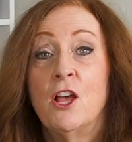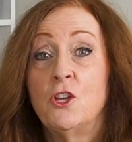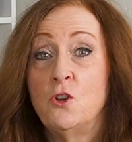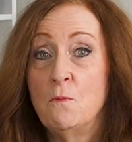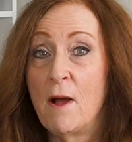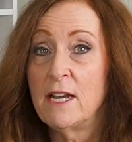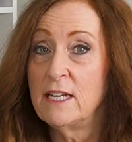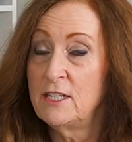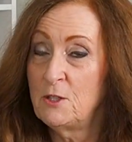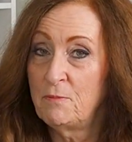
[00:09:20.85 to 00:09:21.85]
you might
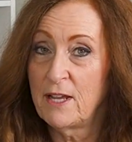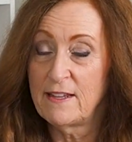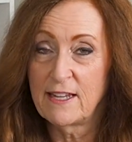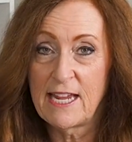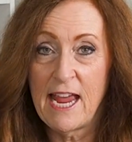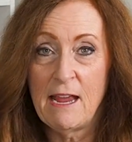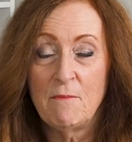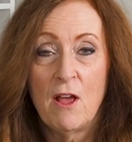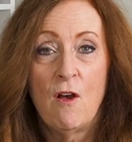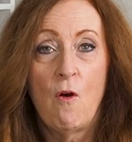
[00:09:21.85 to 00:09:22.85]
need to play the
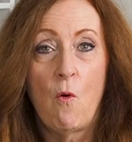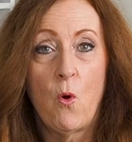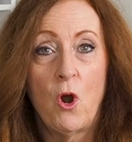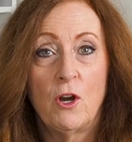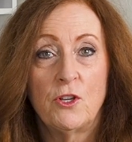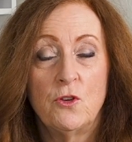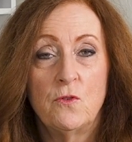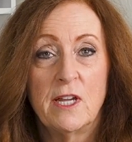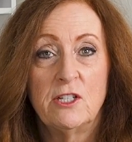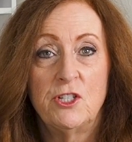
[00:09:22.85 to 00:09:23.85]
game or
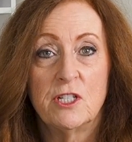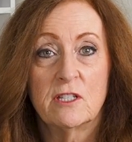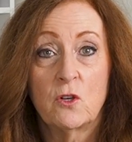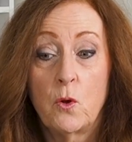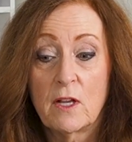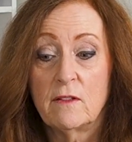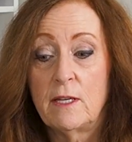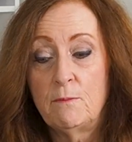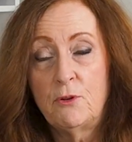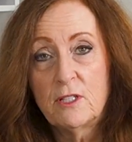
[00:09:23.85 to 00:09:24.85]
you can just
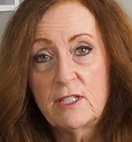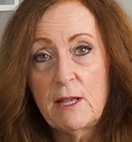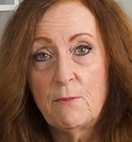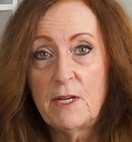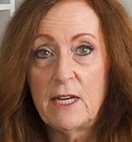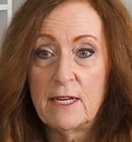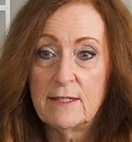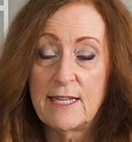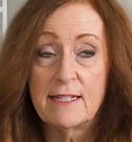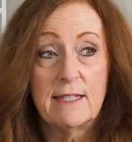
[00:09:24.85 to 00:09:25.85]
quickly put someone in and
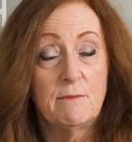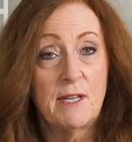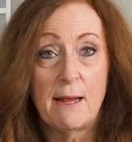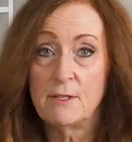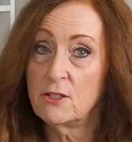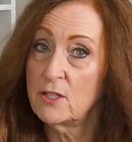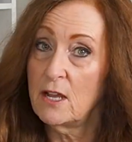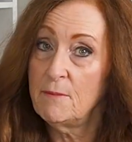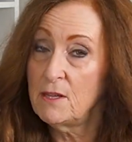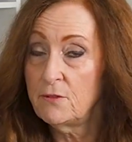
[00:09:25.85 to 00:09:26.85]
say, sometimes there's
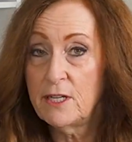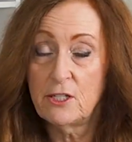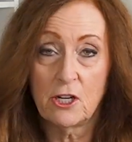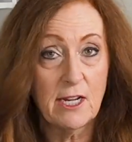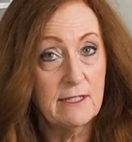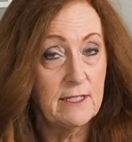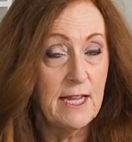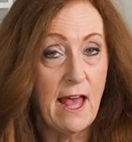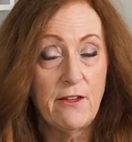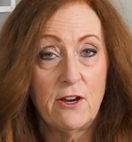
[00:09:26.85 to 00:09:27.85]
going to be three turkeys
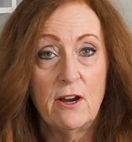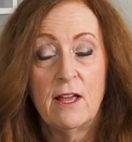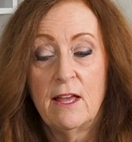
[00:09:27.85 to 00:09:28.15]
together